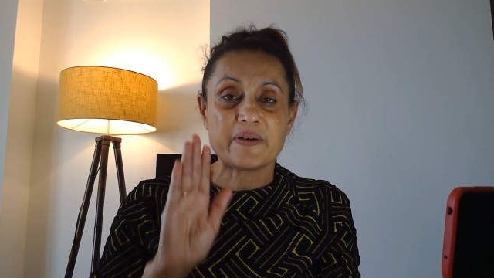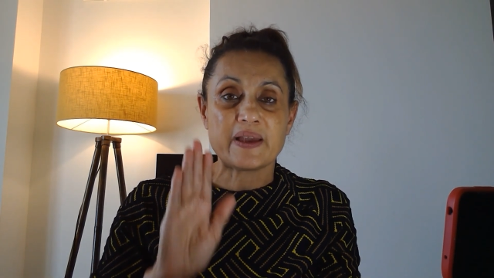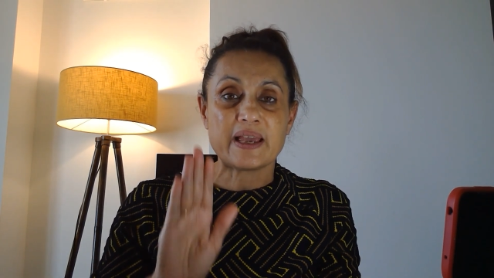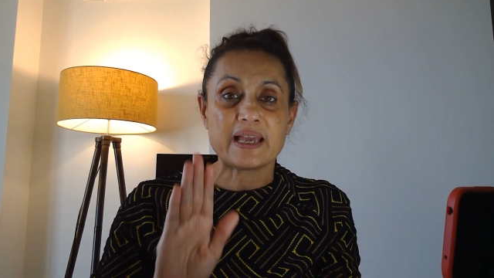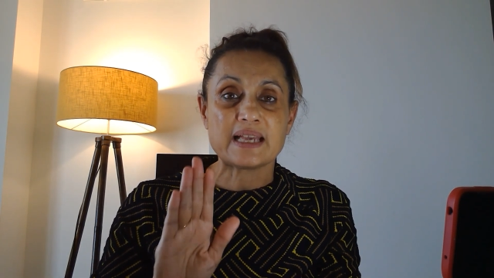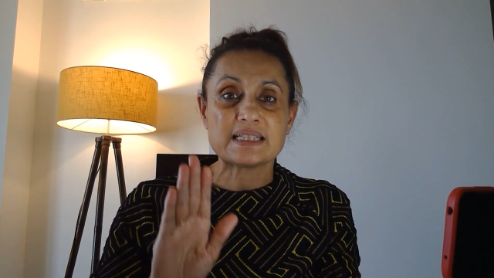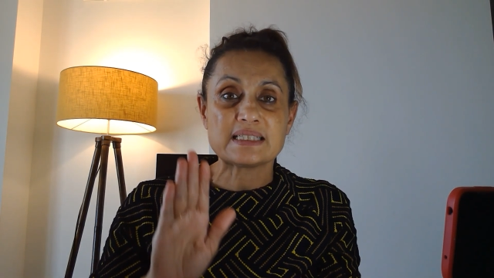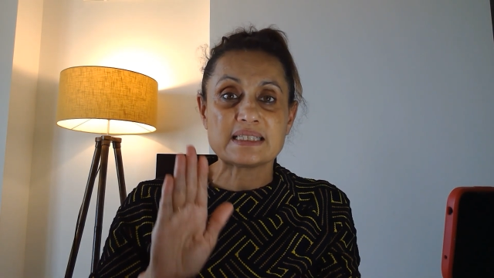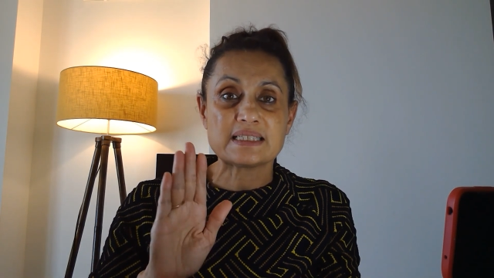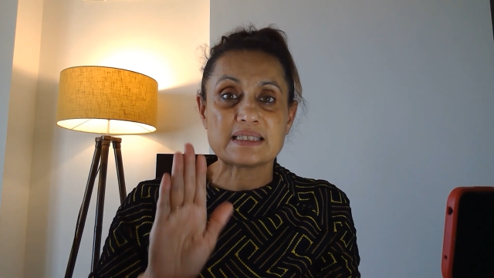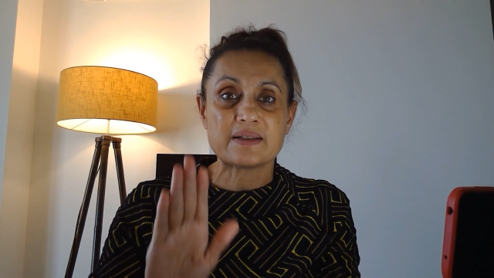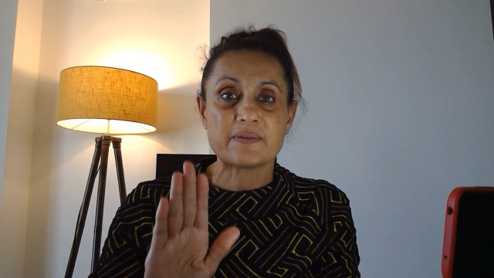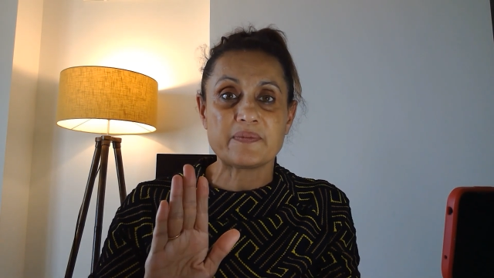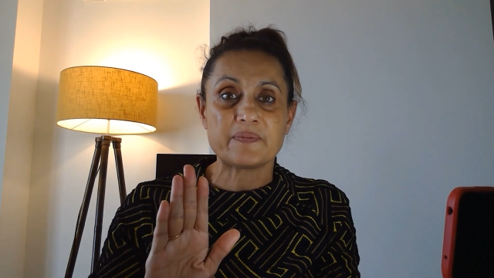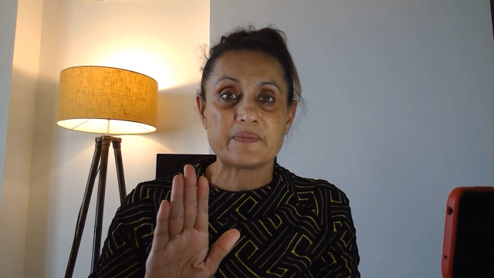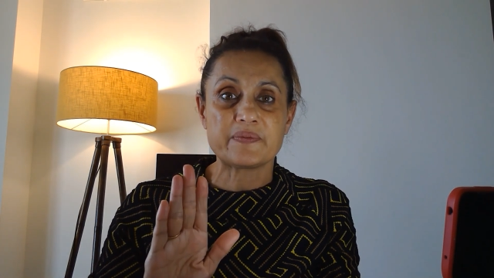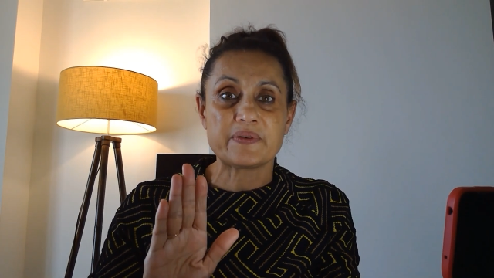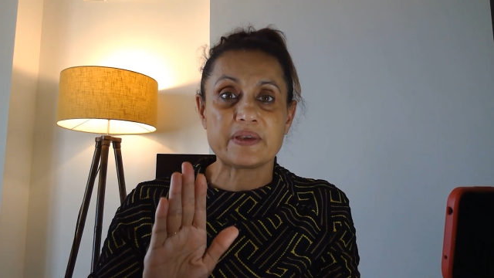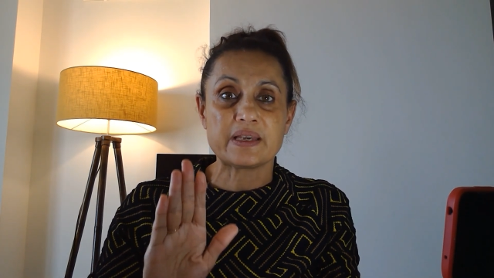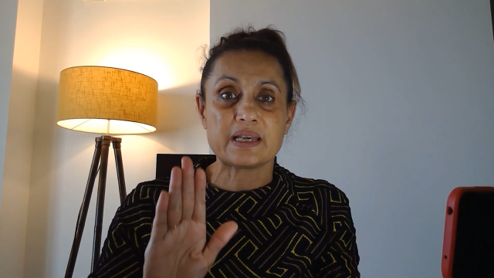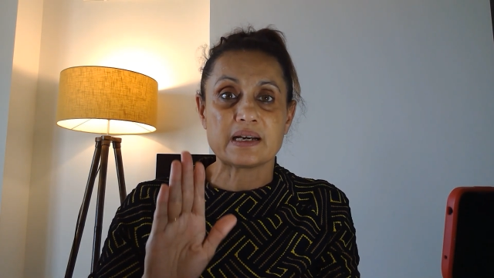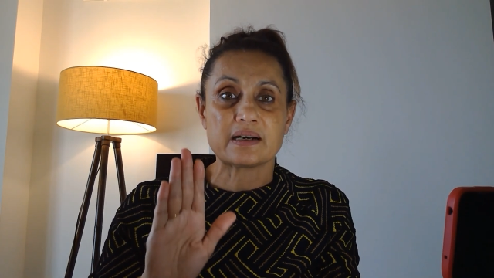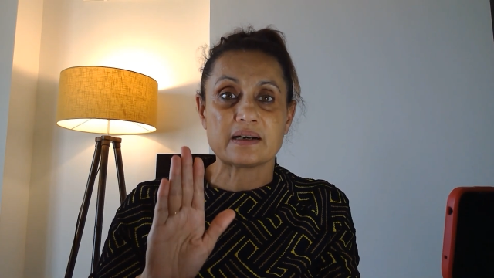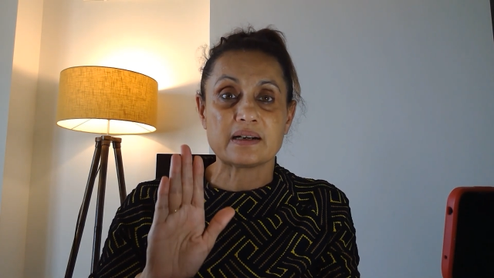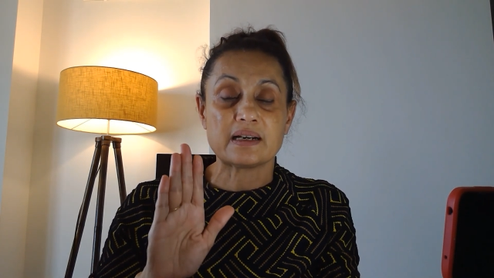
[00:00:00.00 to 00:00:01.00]
face the
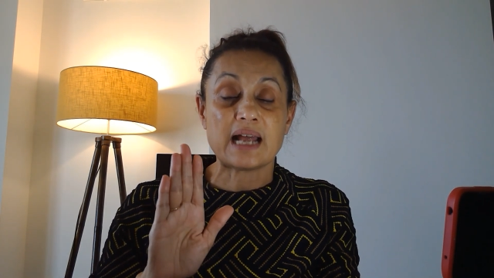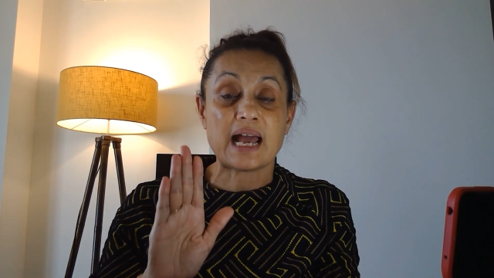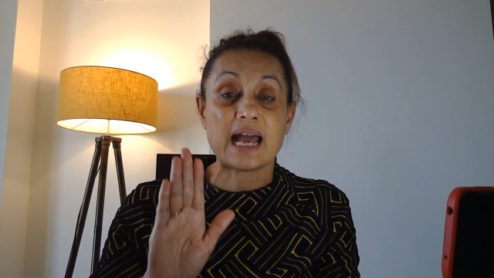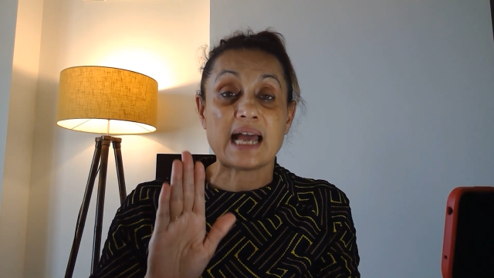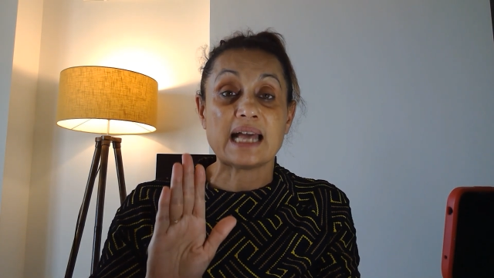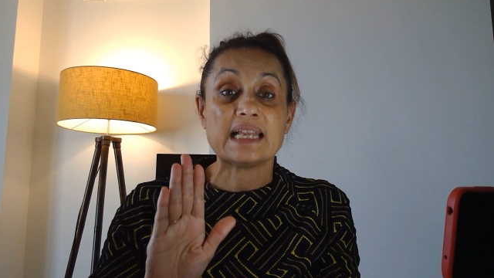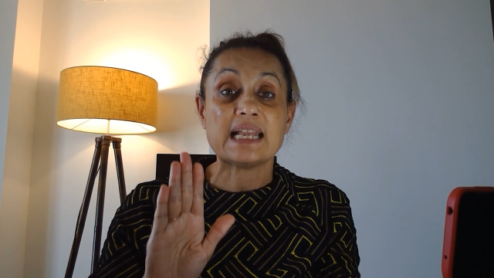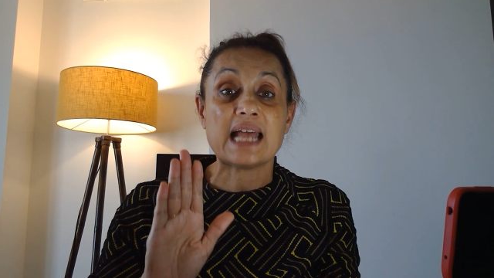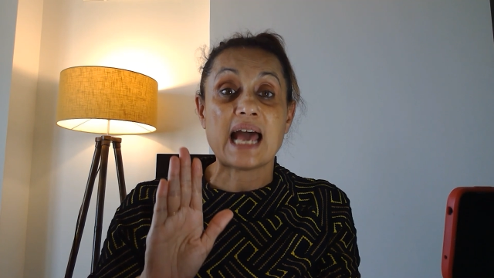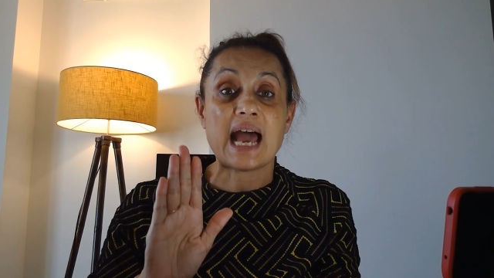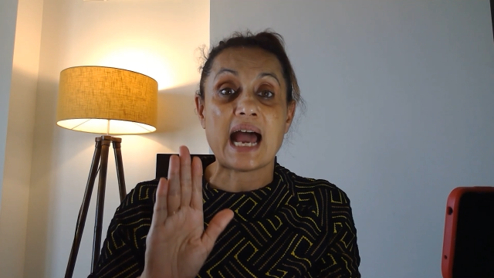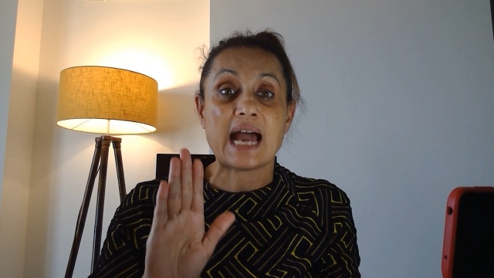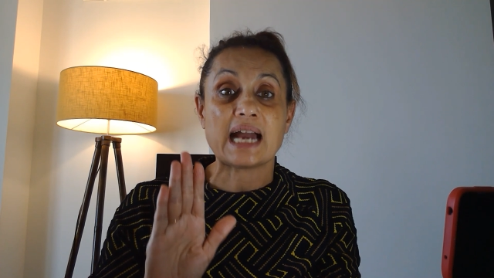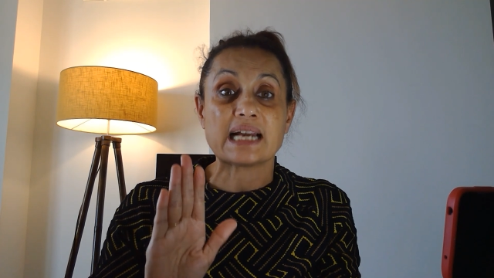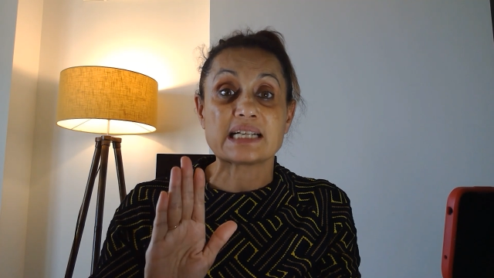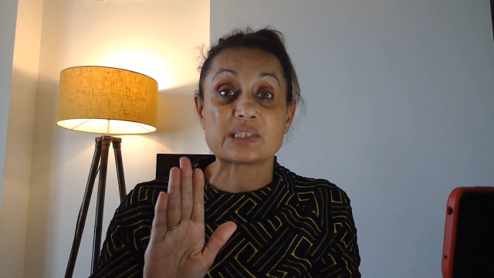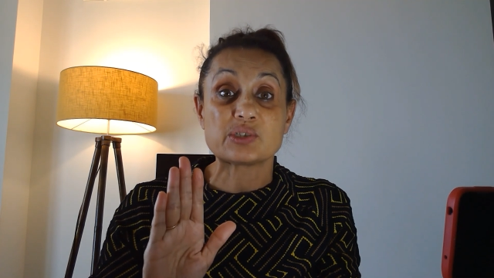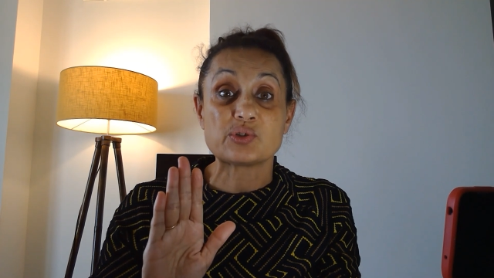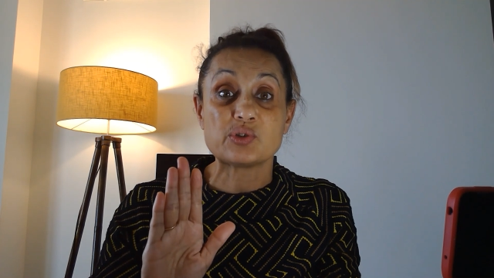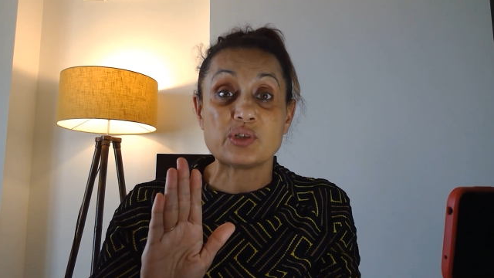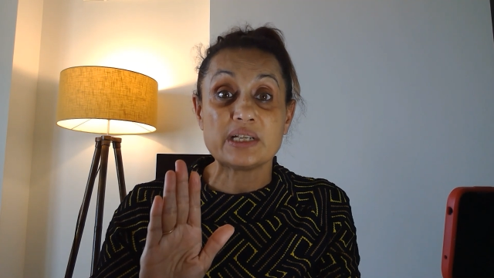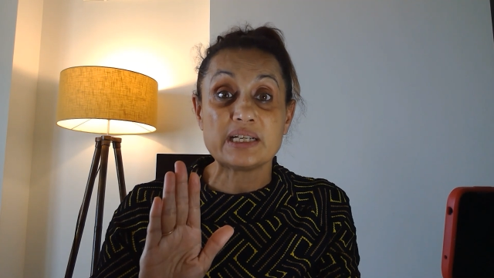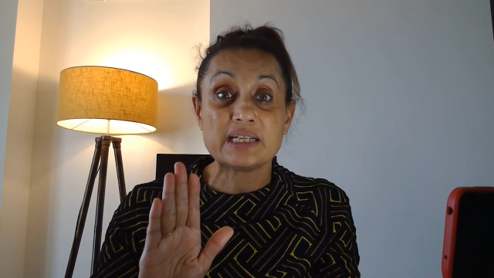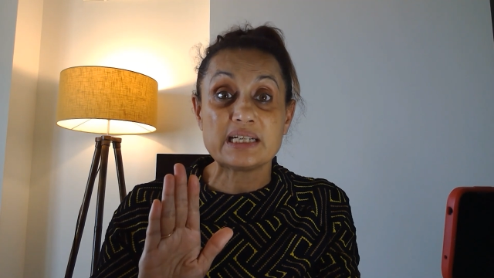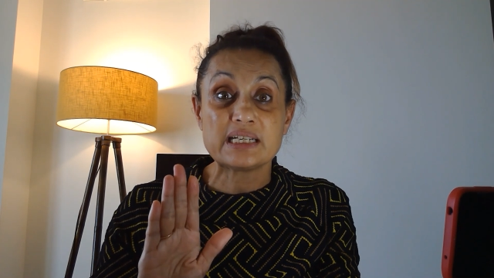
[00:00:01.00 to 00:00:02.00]
fear and
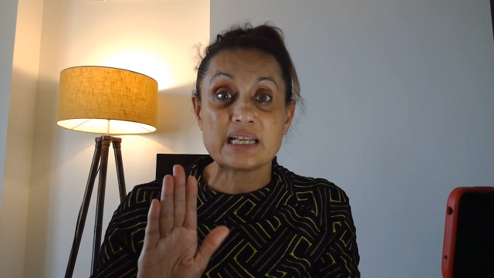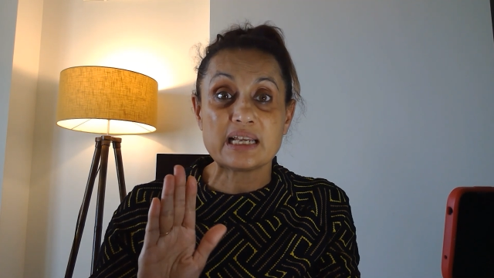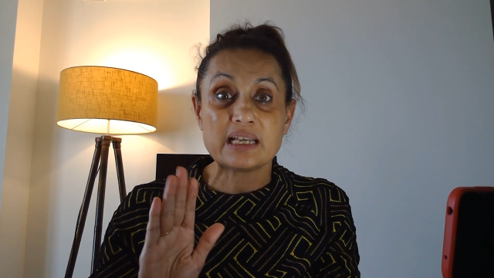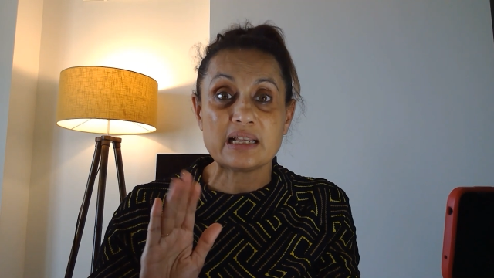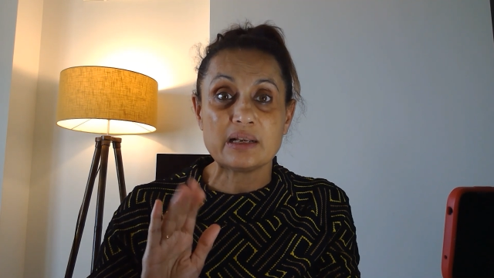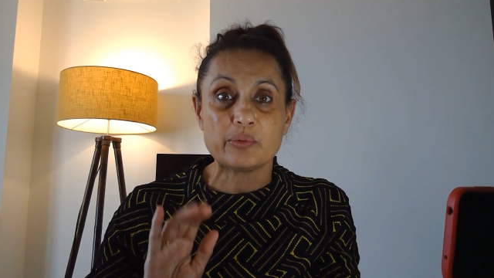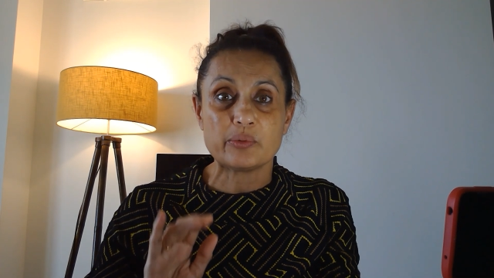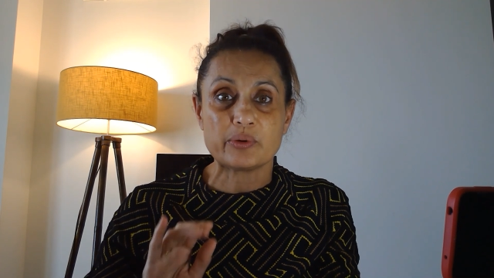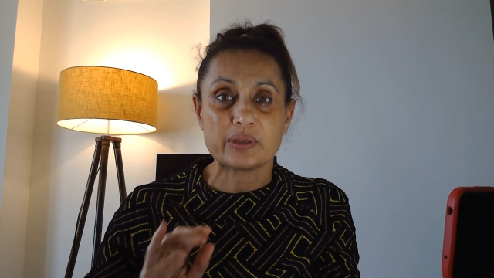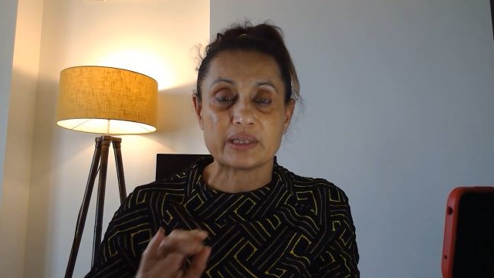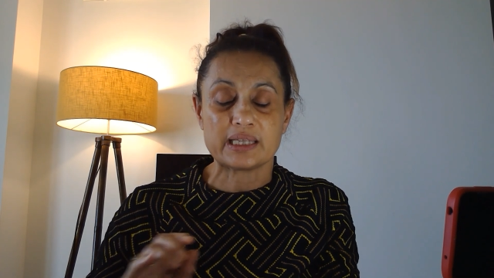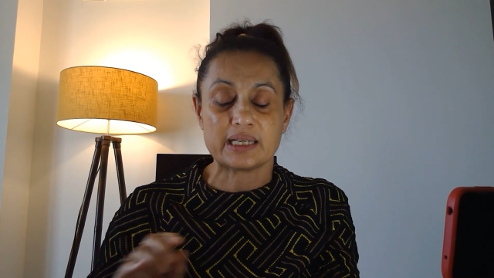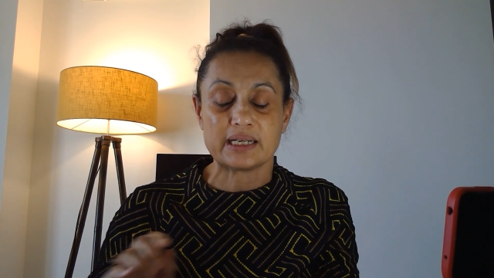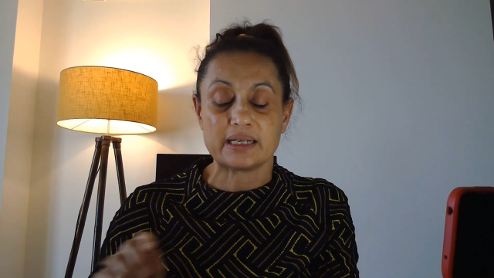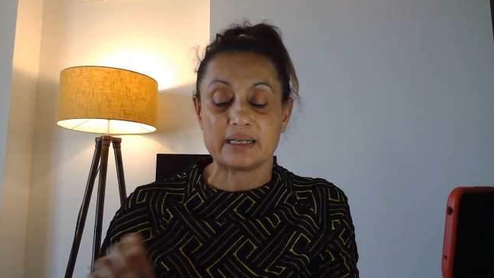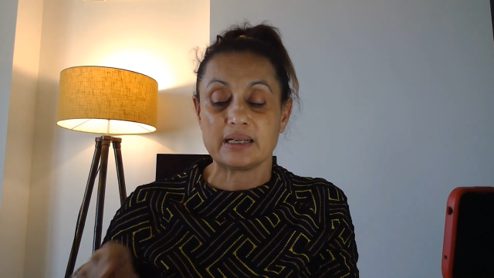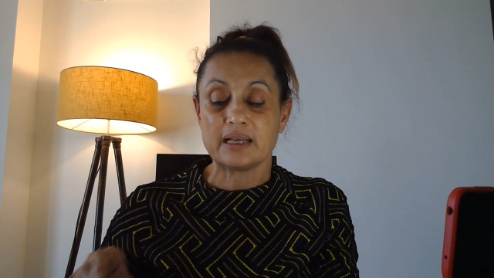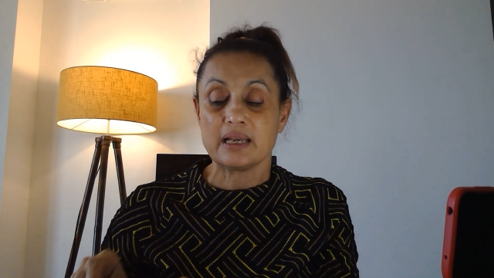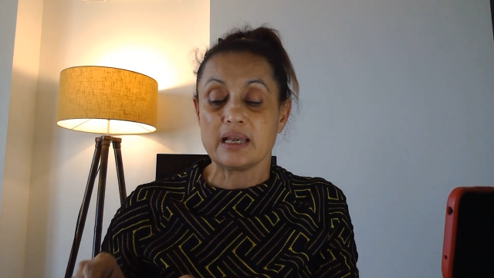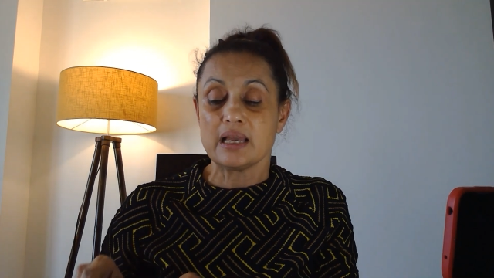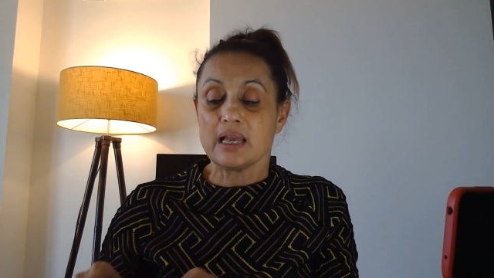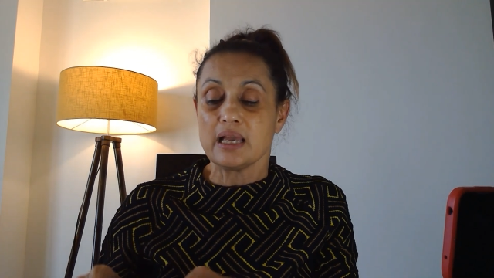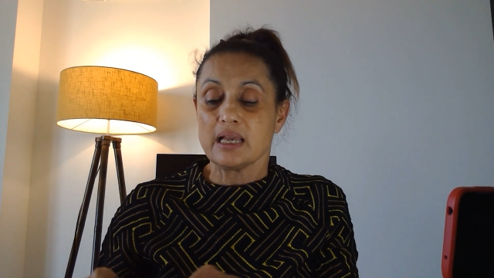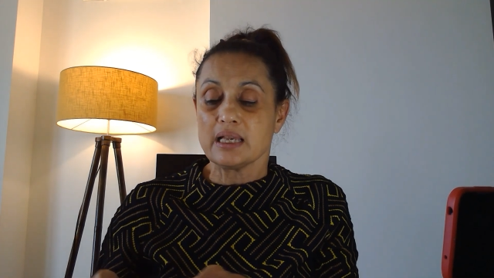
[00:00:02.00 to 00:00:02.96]
actually deal with it?